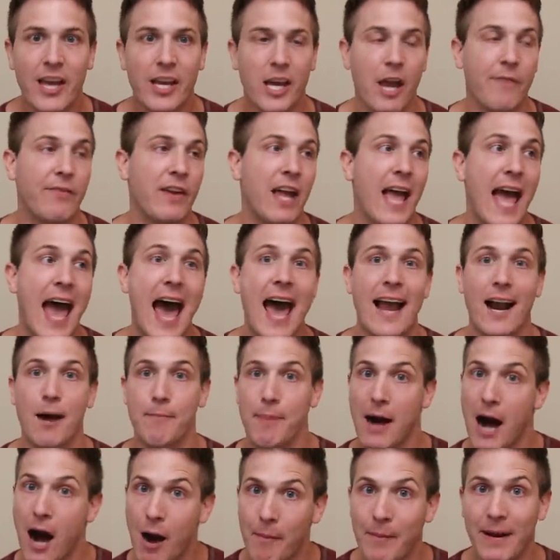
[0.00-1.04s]
if you add
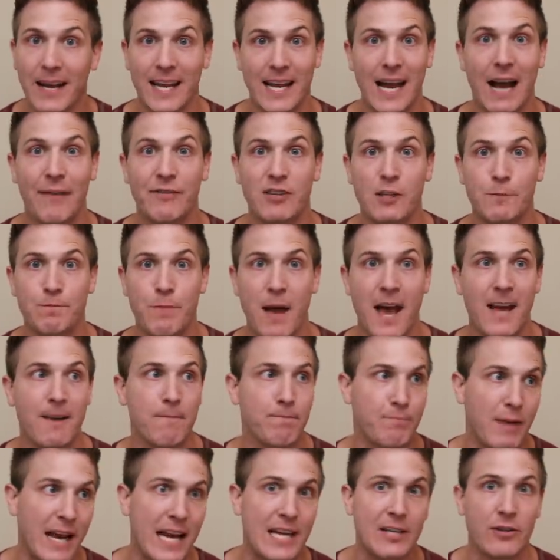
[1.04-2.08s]
up how many I've
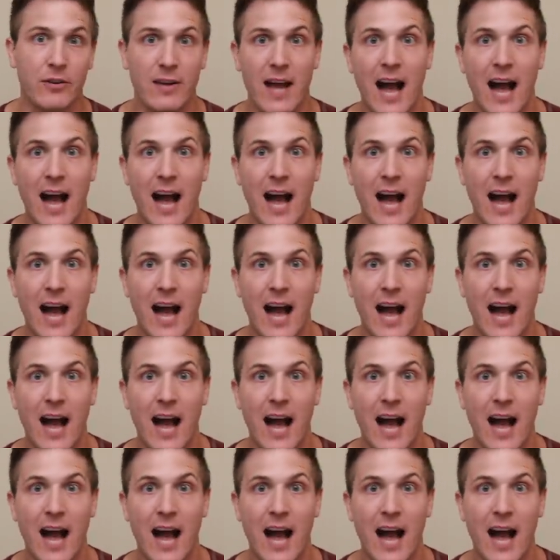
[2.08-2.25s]
spent based